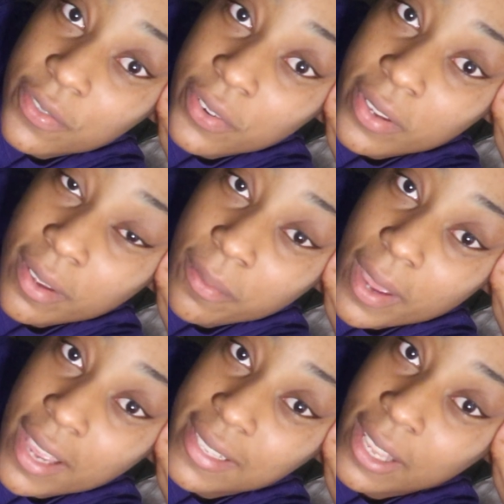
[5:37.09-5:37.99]
for them
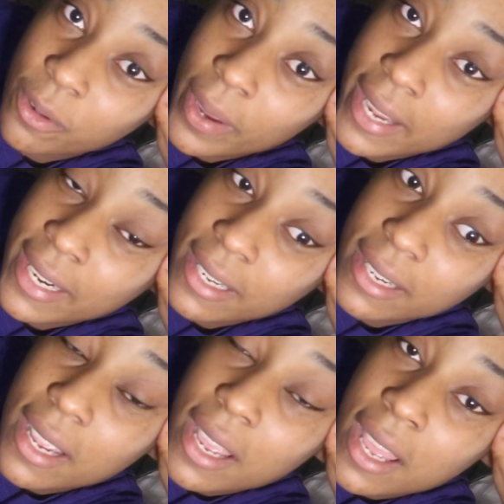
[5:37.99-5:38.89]
as they waited,
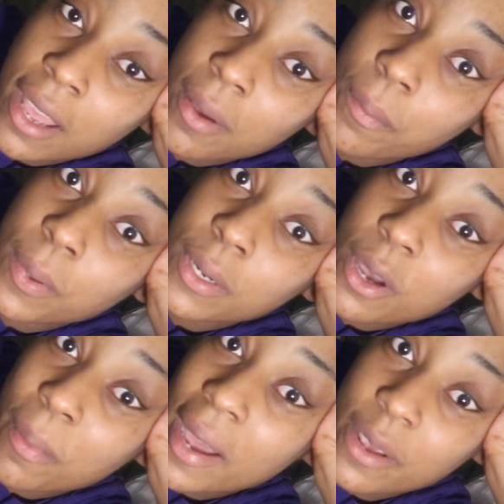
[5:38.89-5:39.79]
but
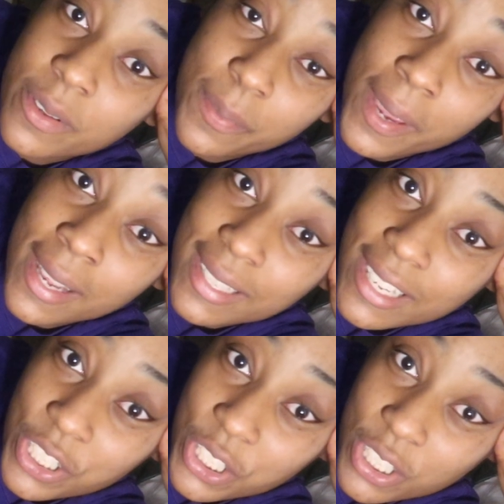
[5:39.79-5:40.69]
nobody was paying
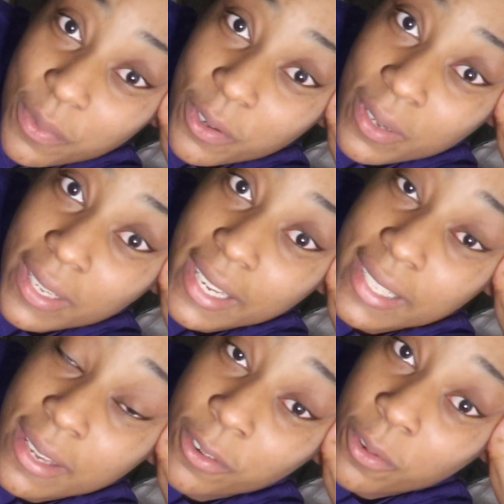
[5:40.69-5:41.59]
attention to me really,
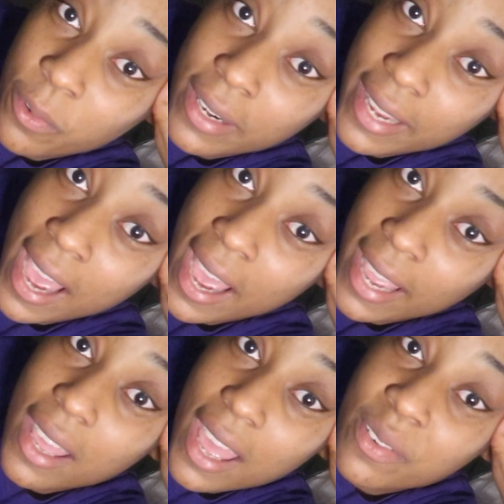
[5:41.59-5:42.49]
except for one
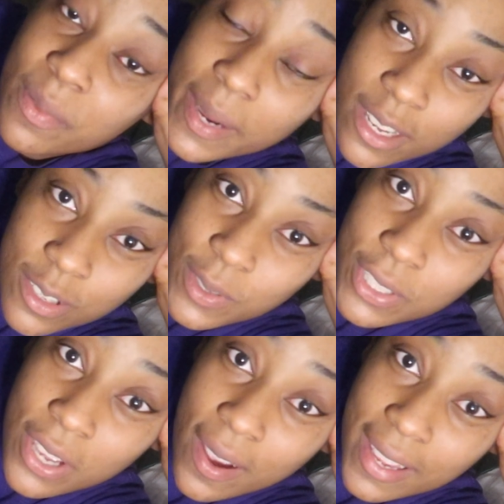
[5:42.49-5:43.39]
guy. Everybody else was
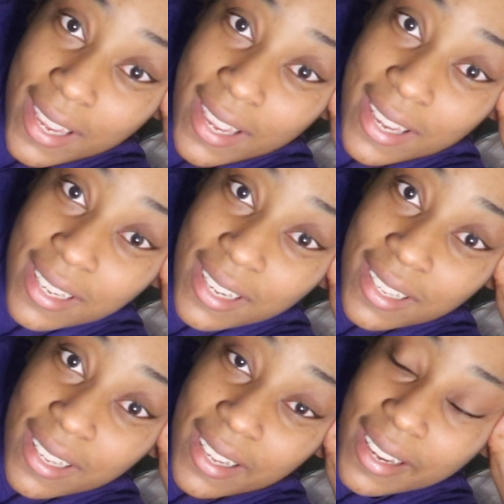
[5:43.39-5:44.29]
talking
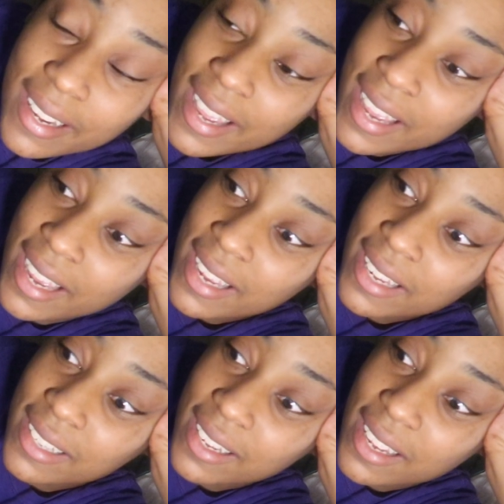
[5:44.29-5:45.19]

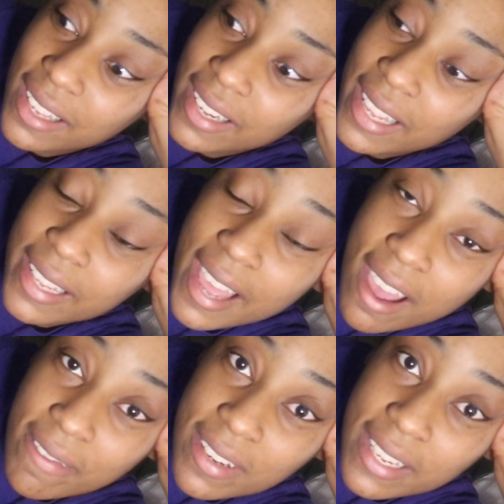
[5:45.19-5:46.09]
and like
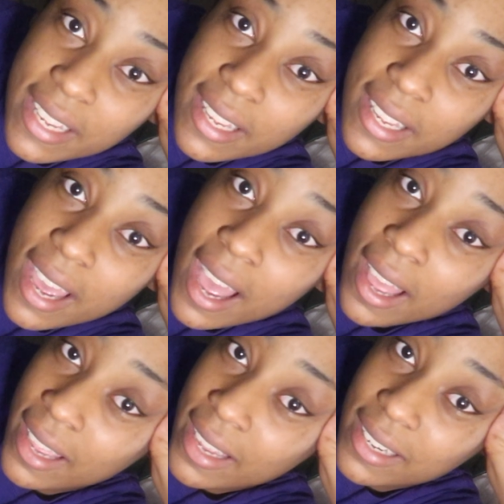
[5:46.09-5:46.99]
laughing, hee hee
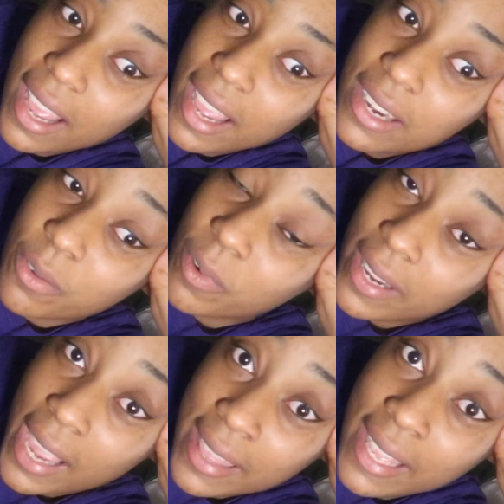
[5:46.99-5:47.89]
ha. And the one
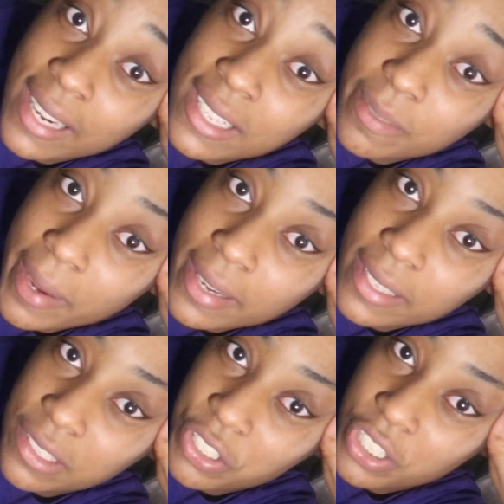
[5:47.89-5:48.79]
guy that is paying
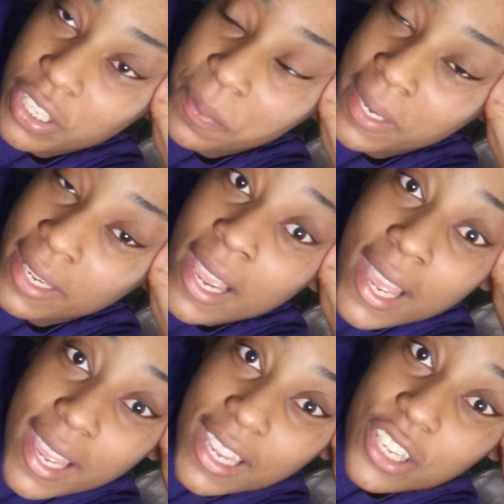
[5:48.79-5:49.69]
attention to me,
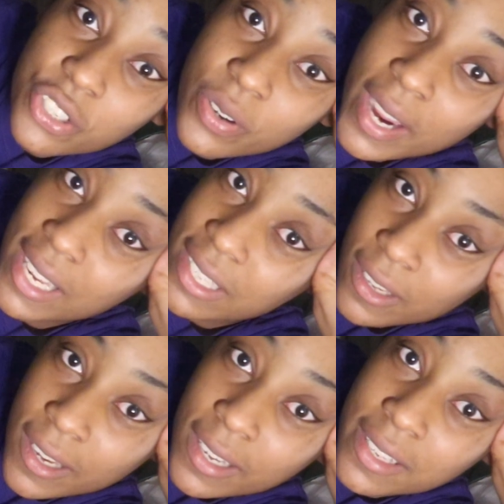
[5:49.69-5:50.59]
he's trying to
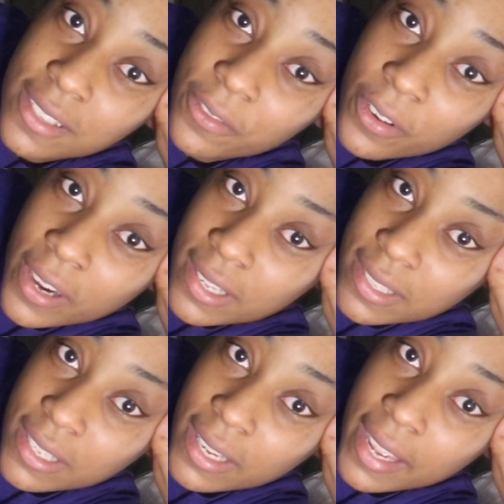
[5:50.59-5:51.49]
get his friends
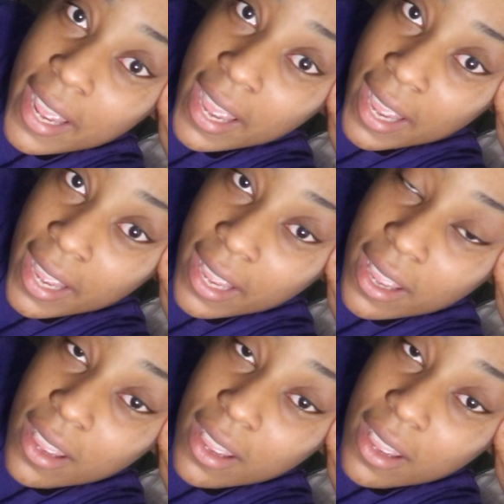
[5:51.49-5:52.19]
to like, hey,